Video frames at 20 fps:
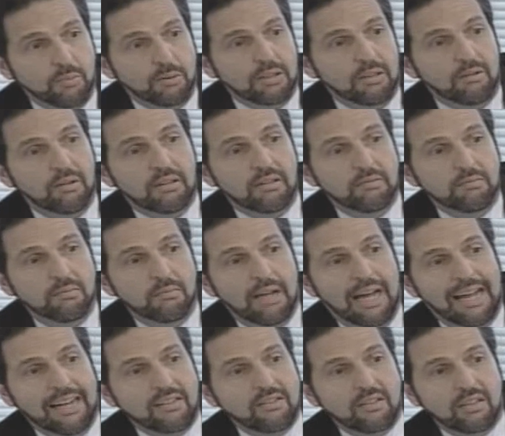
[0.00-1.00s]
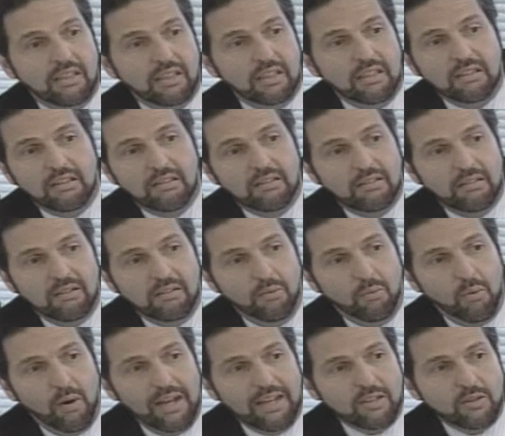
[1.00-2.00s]
But honestly, the
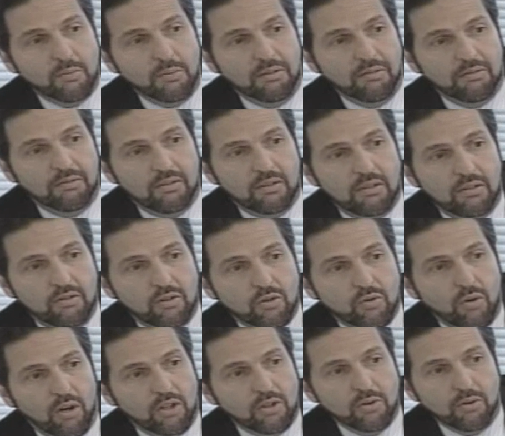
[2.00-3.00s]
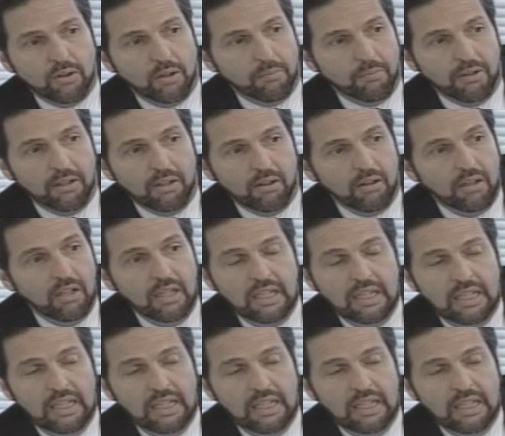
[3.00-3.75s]
way it's been structured up there